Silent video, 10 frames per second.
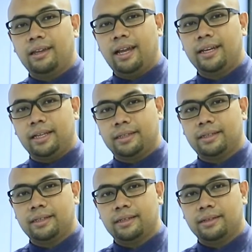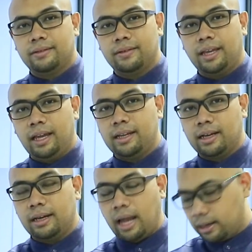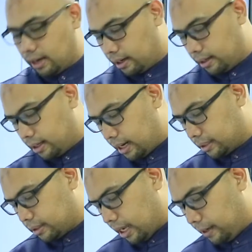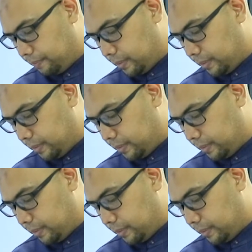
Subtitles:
like this. Okay, the glass slide,